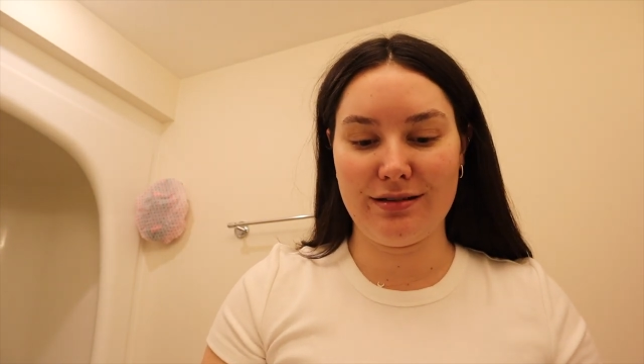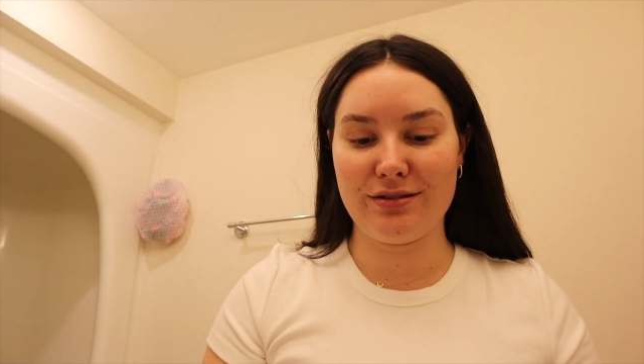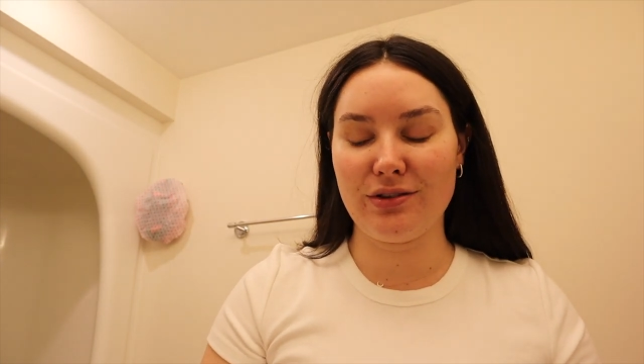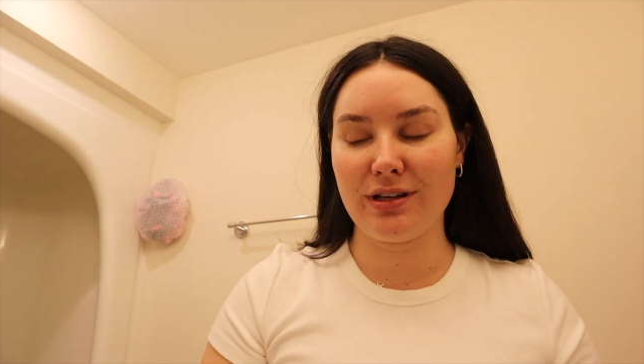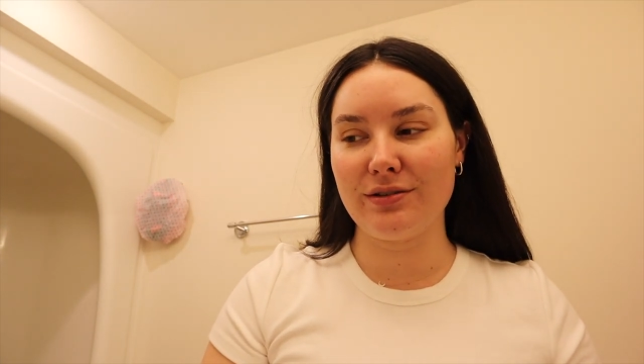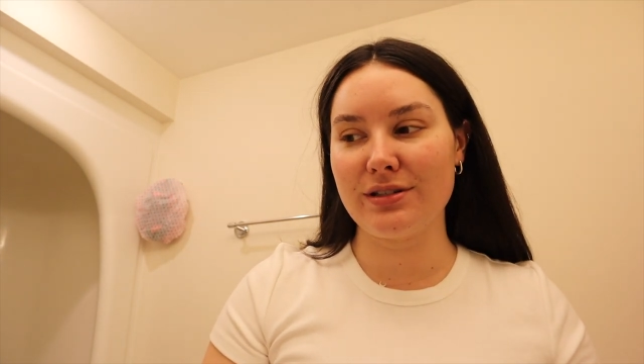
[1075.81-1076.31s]

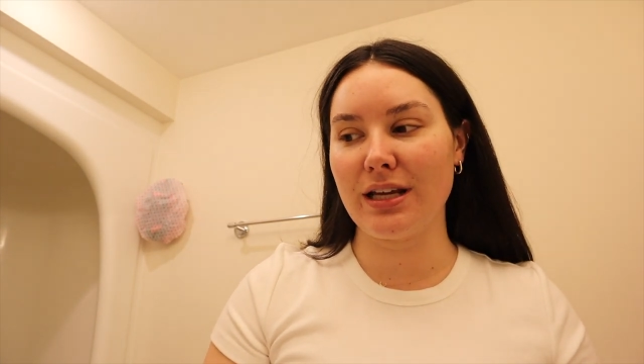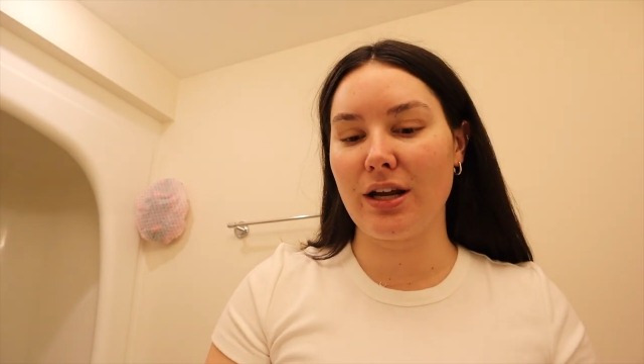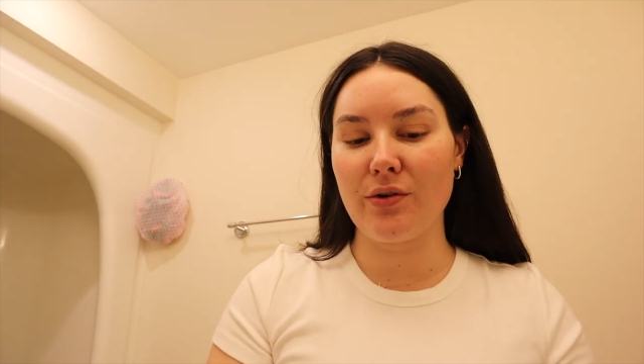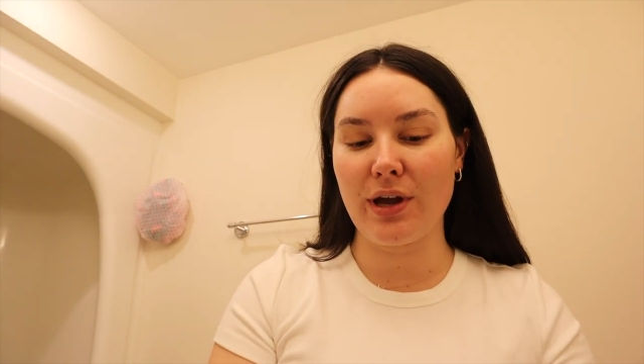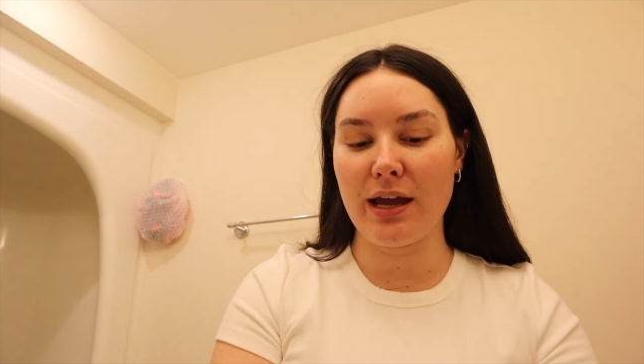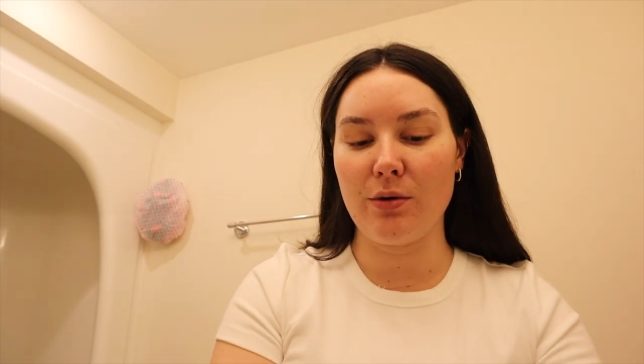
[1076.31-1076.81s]
So then I was like,
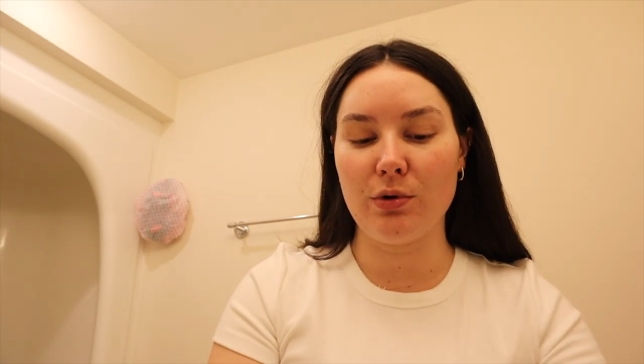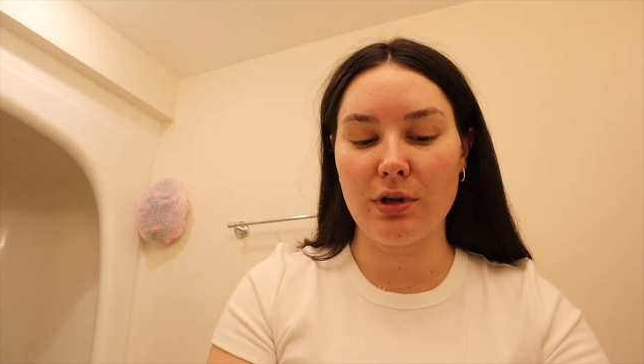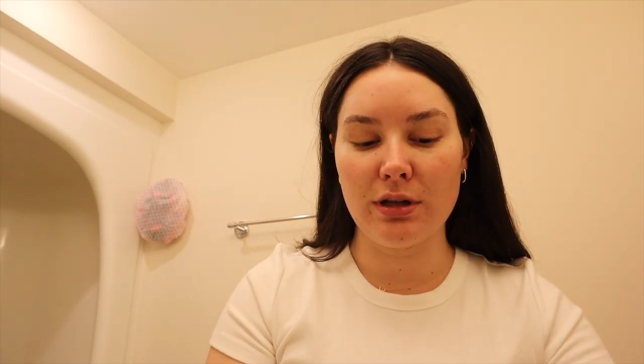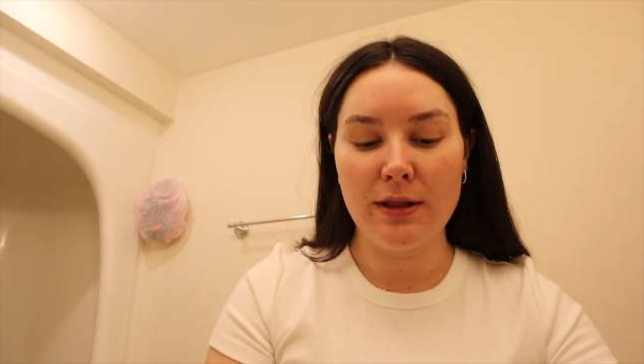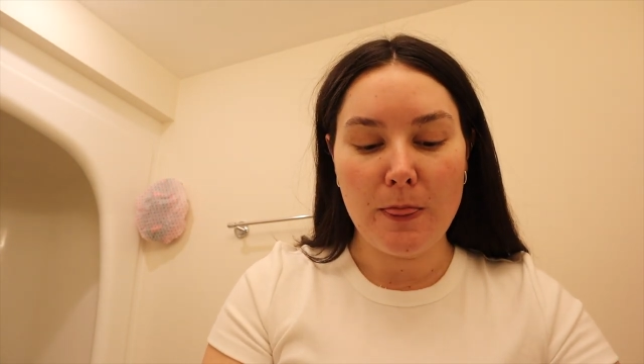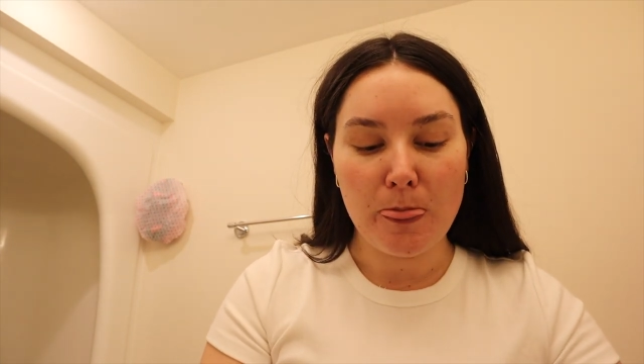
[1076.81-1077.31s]
okay,
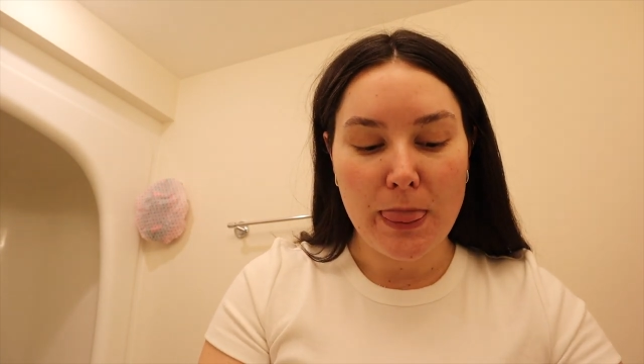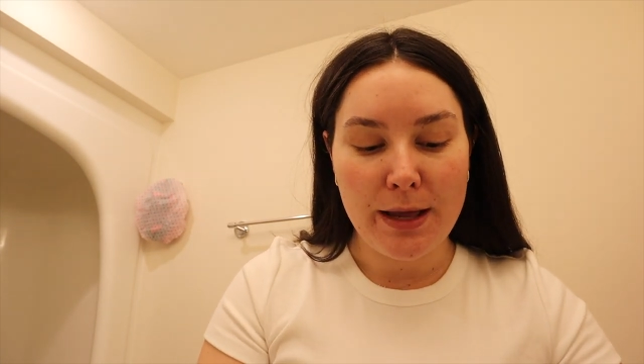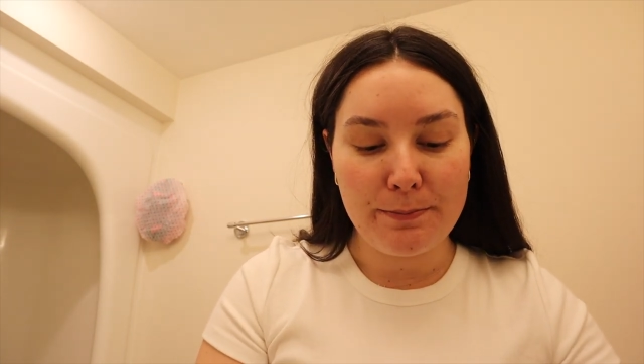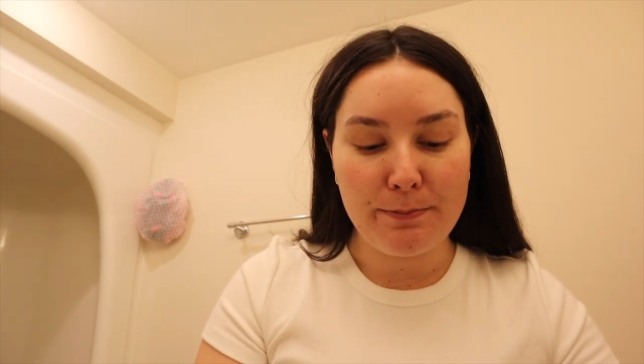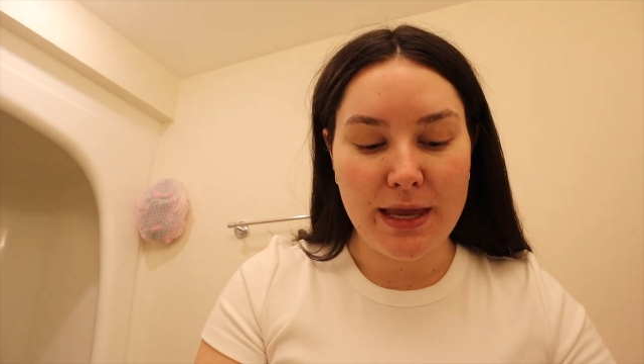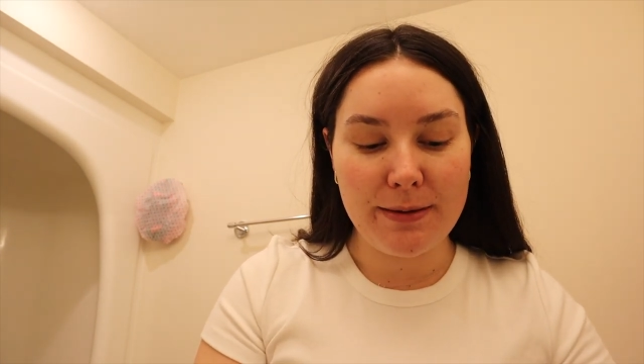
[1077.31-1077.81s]
well,
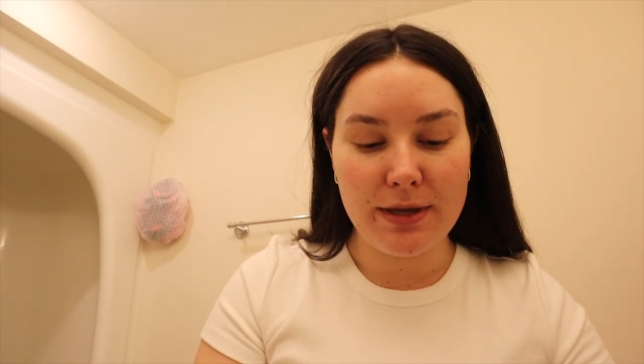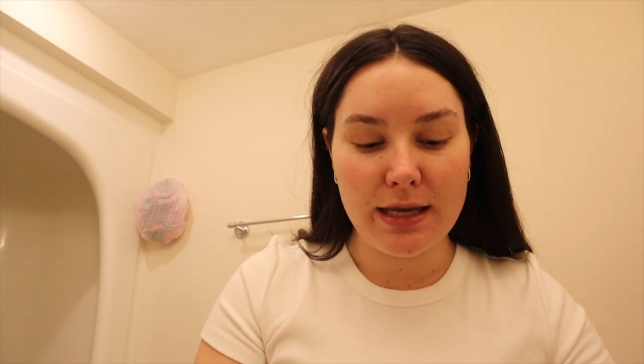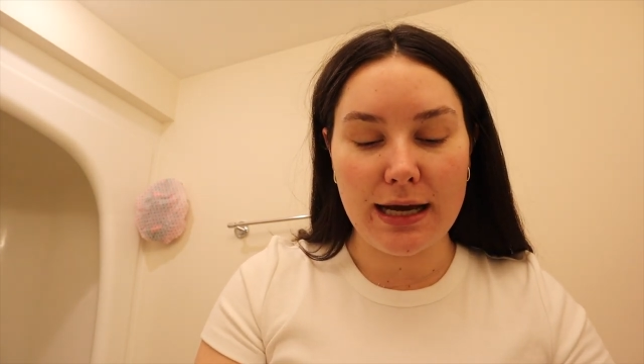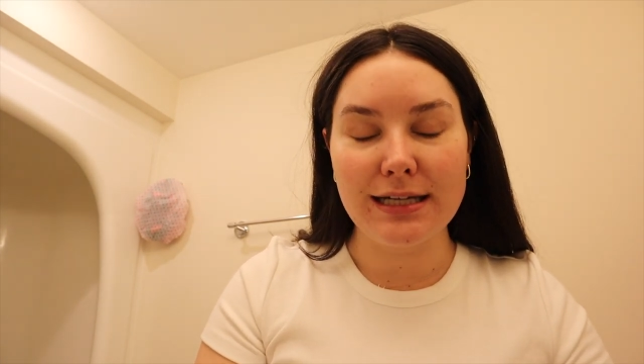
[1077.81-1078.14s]
maybe